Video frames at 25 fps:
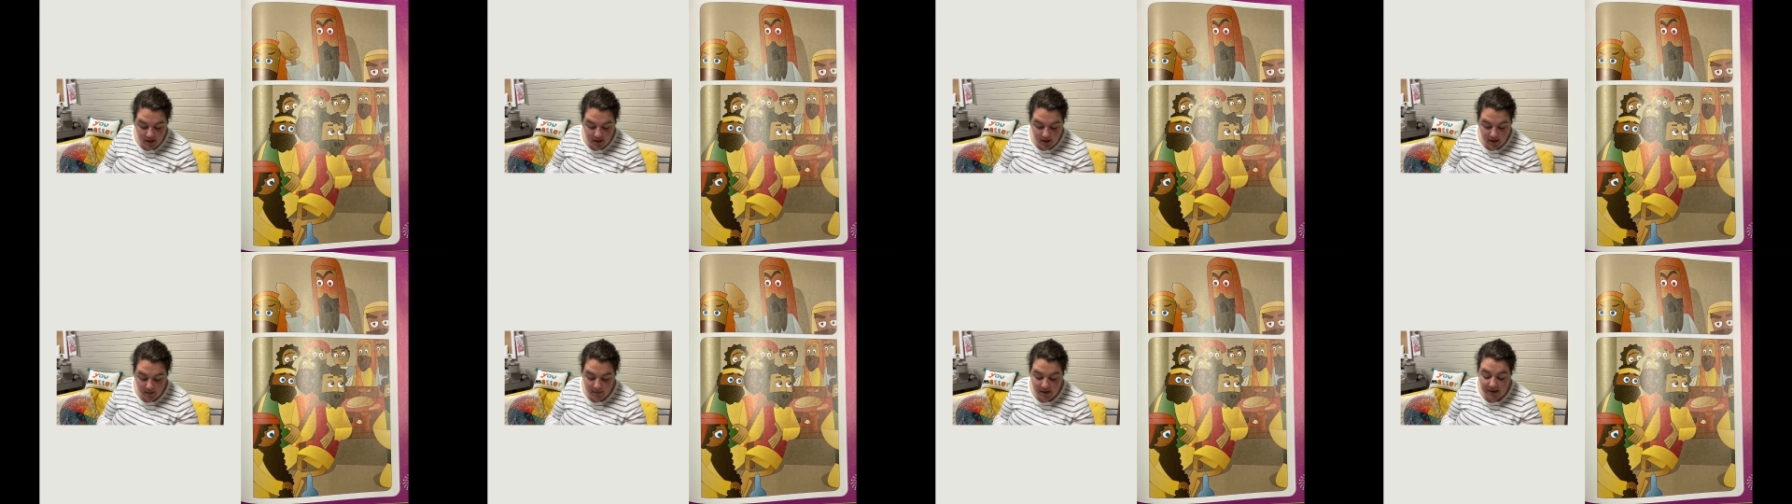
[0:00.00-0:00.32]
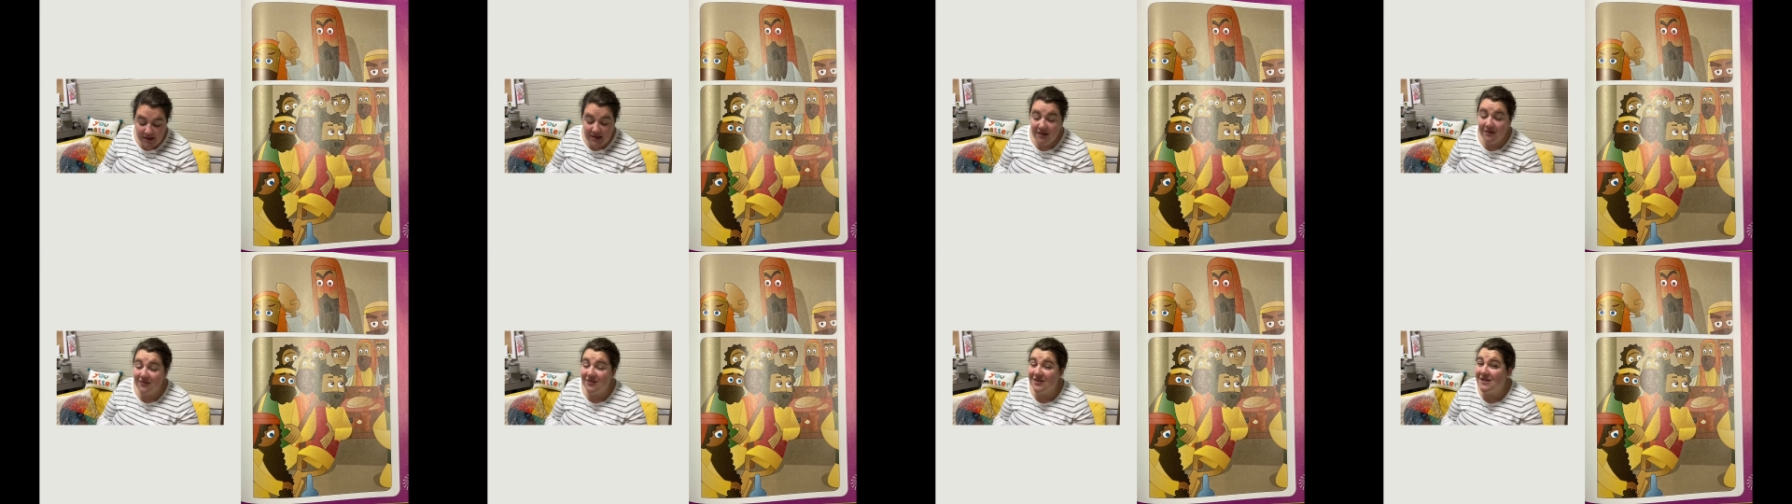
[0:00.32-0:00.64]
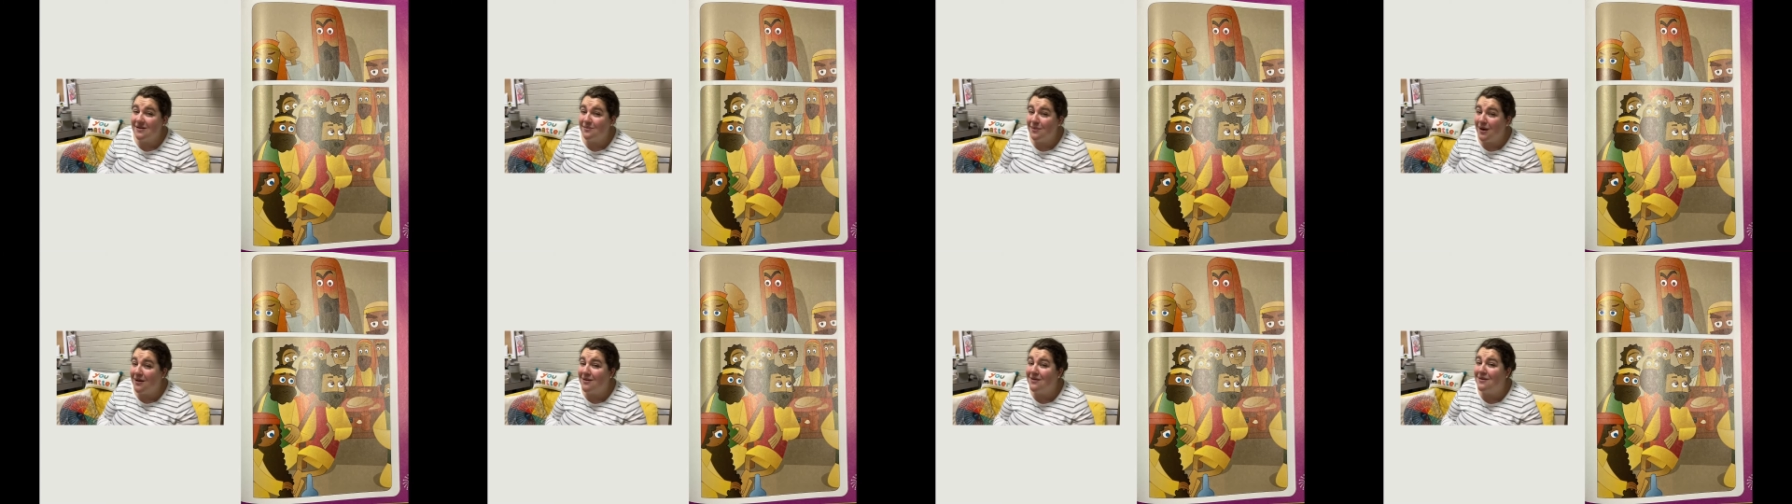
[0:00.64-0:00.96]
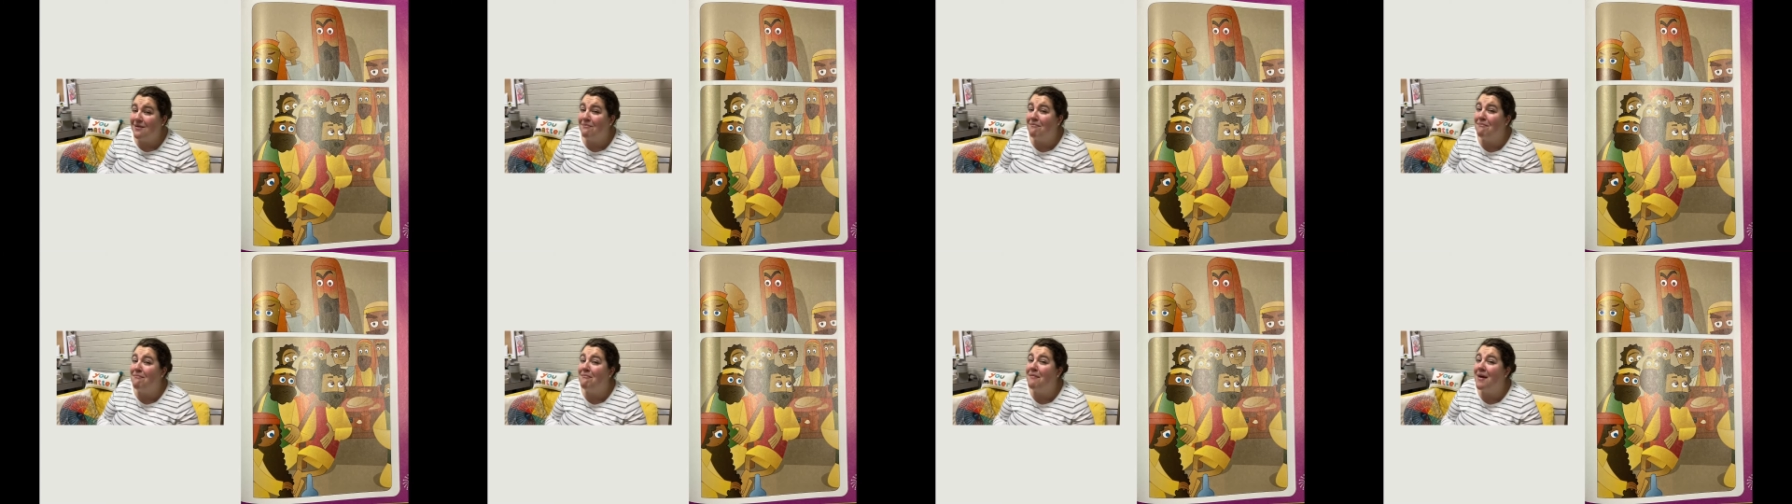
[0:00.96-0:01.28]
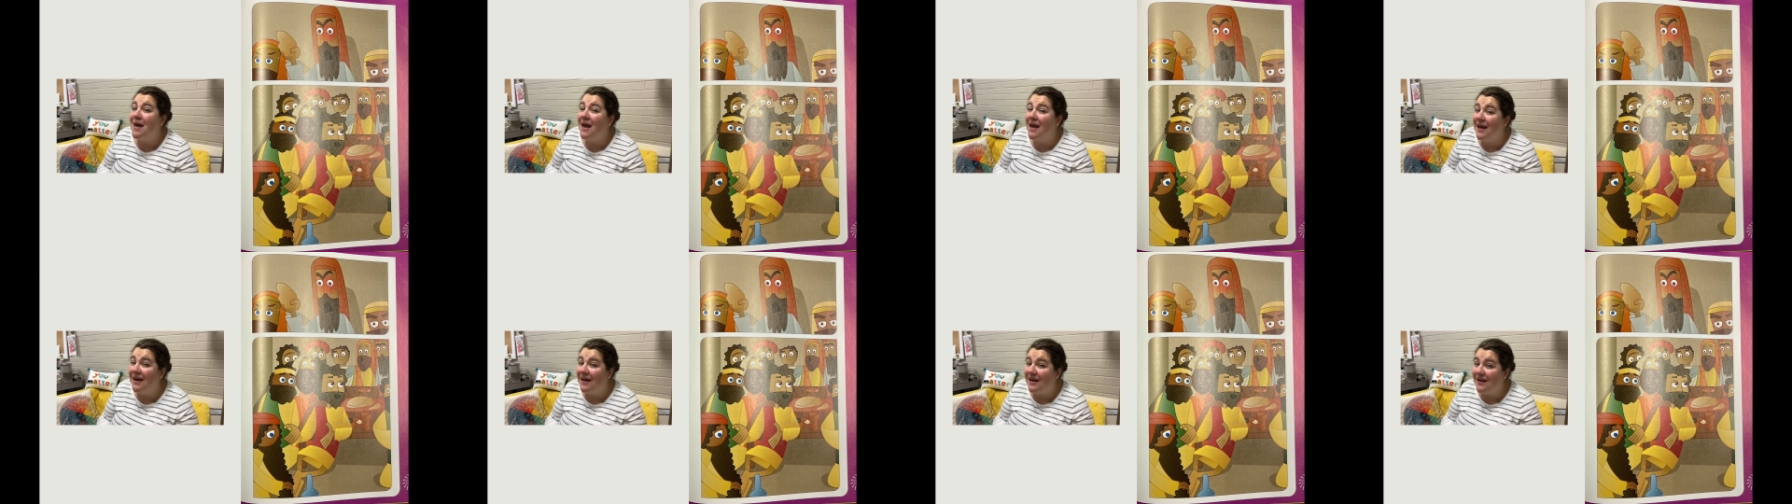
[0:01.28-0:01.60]
It must have smelled
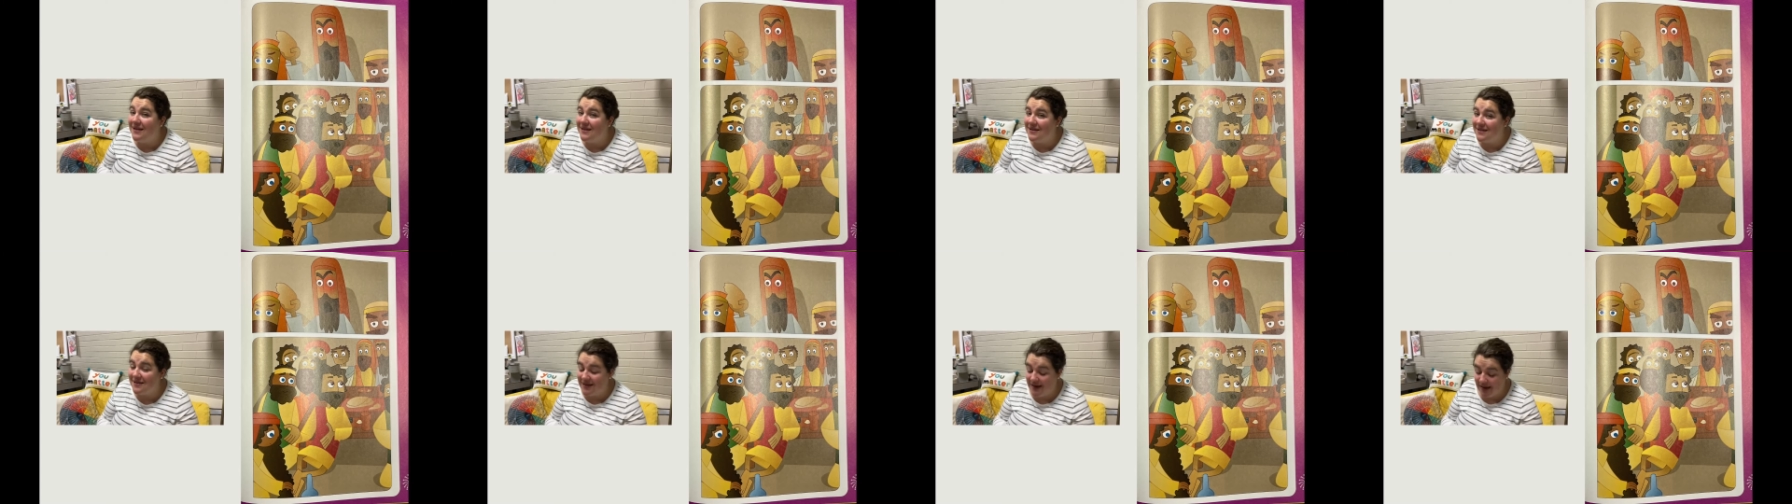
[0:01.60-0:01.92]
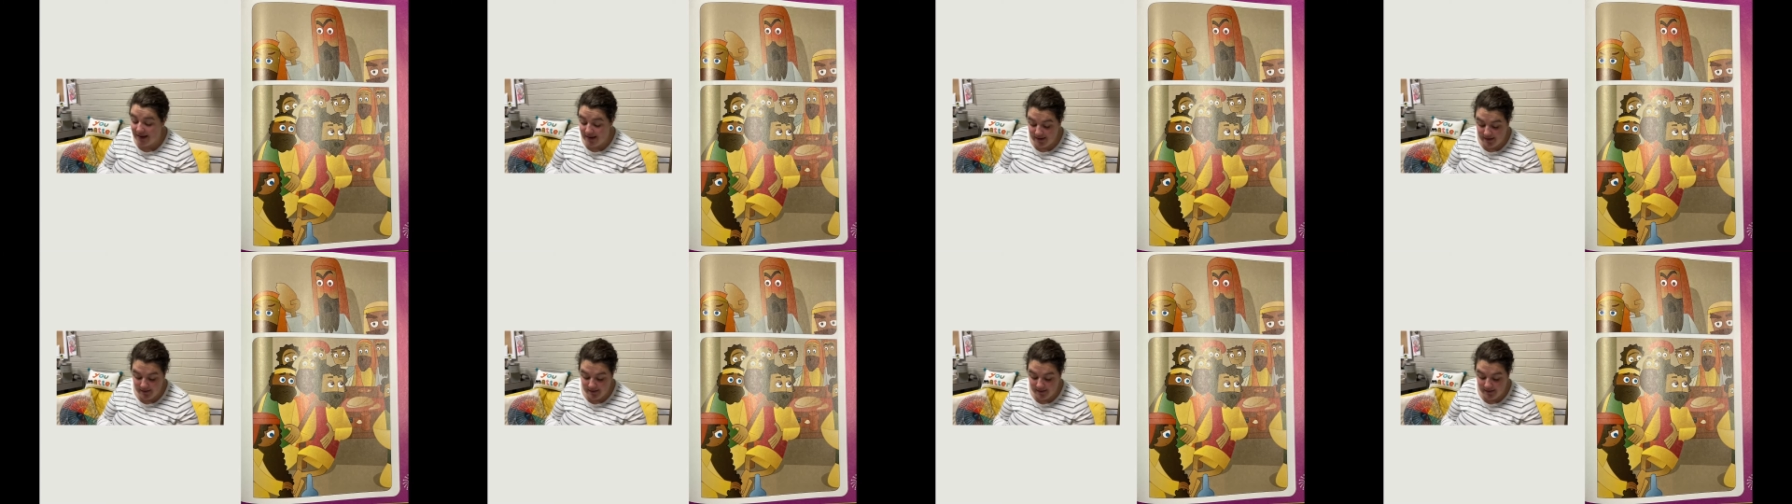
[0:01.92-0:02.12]
amazing.